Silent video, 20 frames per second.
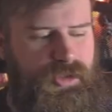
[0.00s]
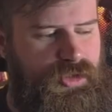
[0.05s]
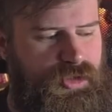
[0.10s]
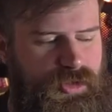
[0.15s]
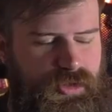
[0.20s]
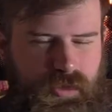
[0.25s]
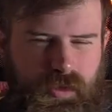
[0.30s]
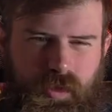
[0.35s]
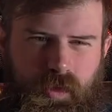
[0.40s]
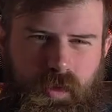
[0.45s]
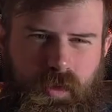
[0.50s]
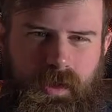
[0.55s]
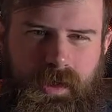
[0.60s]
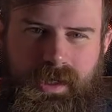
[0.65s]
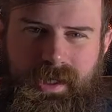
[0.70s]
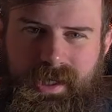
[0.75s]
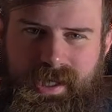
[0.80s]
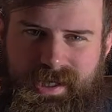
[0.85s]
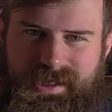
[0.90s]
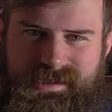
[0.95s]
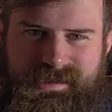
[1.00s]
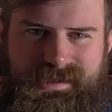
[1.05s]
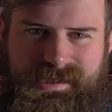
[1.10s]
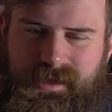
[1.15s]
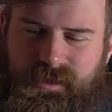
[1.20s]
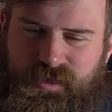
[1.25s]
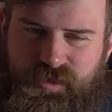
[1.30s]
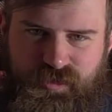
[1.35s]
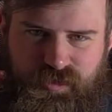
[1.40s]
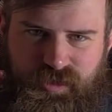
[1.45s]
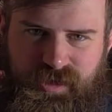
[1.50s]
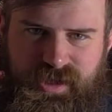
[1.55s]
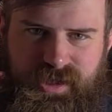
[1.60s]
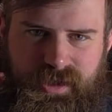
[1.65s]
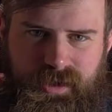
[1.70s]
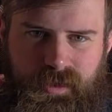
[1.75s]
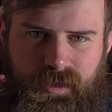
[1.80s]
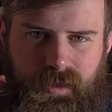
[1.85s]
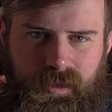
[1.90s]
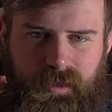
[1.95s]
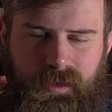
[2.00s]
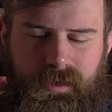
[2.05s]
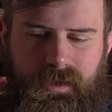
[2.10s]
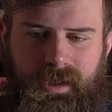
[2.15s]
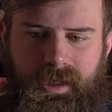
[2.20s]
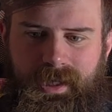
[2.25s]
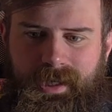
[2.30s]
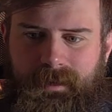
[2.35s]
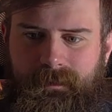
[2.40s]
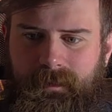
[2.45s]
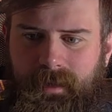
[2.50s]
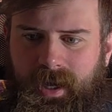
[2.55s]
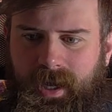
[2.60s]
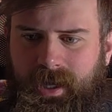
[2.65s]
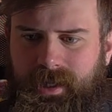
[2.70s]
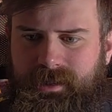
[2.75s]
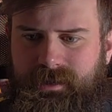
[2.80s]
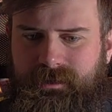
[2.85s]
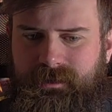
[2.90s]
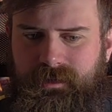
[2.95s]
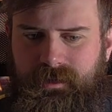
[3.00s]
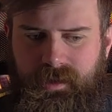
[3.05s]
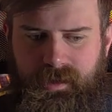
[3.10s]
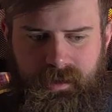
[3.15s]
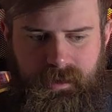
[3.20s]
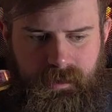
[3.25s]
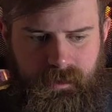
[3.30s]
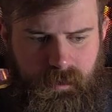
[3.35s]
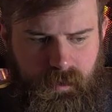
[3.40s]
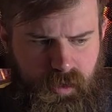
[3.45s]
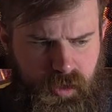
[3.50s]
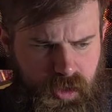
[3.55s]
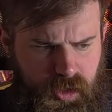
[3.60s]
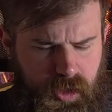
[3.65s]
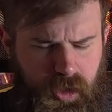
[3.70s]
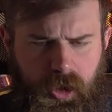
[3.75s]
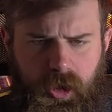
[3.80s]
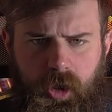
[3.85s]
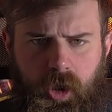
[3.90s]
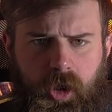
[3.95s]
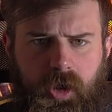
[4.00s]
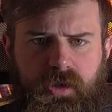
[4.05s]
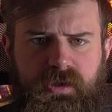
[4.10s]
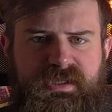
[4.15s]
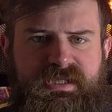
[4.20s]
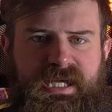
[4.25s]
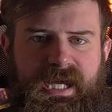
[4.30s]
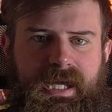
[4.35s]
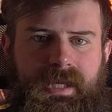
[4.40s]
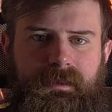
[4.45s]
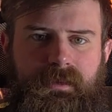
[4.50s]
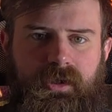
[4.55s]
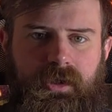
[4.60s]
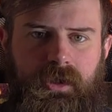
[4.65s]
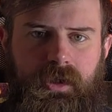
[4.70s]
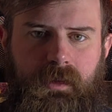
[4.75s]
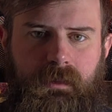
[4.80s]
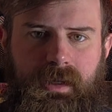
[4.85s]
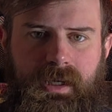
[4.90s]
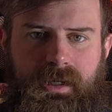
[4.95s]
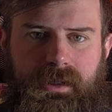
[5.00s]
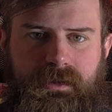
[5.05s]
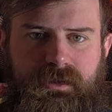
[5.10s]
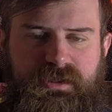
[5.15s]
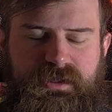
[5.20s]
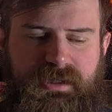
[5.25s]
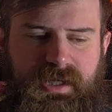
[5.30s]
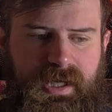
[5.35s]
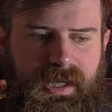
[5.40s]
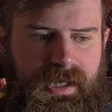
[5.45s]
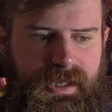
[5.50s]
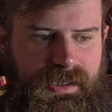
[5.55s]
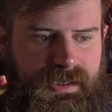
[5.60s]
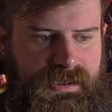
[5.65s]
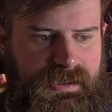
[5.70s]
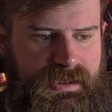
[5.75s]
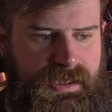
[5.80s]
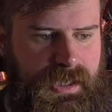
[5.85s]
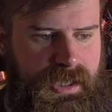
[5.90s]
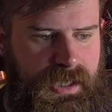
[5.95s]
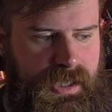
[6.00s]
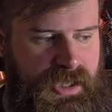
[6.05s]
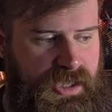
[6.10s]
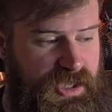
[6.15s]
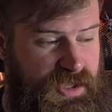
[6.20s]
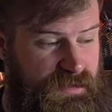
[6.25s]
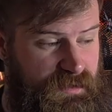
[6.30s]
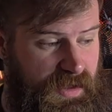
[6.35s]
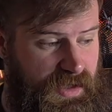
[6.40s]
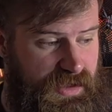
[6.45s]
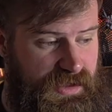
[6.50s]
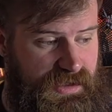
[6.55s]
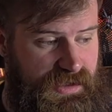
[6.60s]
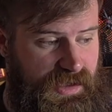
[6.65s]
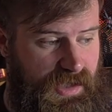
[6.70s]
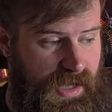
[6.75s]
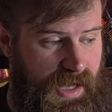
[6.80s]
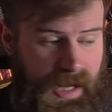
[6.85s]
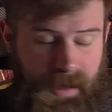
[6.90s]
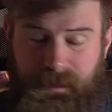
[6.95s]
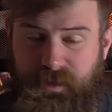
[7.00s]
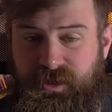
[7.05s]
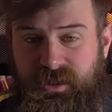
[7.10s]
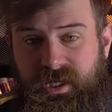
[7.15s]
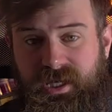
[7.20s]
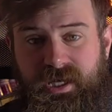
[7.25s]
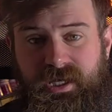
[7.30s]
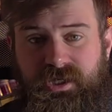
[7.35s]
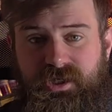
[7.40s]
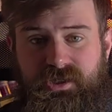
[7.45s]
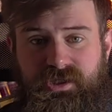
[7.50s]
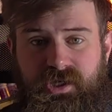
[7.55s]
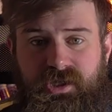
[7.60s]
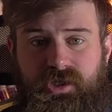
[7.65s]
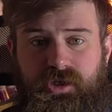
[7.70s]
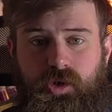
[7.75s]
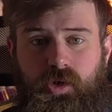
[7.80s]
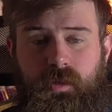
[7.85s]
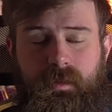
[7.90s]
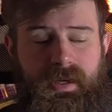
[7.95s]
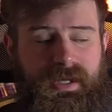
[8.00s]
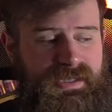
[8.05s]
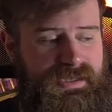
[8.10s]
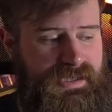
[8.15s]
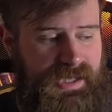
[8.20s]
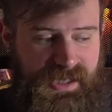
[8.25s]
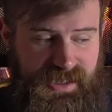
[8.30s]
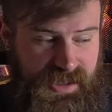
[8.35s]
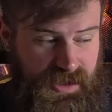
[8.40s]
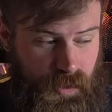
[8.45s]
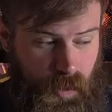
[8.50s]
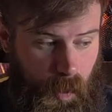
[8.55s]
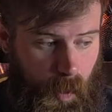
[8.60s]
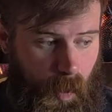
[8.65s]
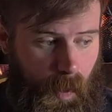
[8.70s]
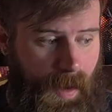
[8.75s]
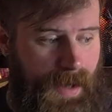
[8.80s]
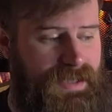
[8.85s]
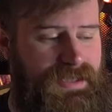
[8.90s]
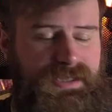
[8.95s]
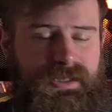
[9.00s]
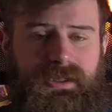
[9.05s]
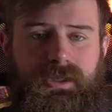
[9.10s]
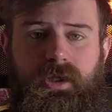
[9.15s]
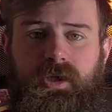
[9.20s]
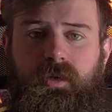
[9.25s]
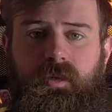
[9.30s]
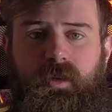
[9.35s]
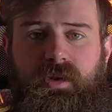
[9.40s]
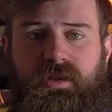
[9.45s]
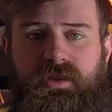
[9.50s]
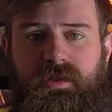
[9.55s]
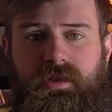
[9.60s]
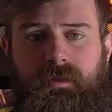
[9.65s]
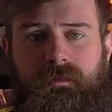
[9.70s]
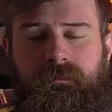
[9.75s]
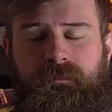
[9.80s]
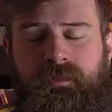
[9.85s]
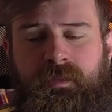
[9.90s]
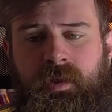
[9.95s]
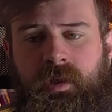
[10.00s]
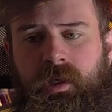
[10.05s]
So yesterday was really cool. I had a good long time at Clubhouse and spent absolutely ages on the Nomads, and I did quite a lot with them.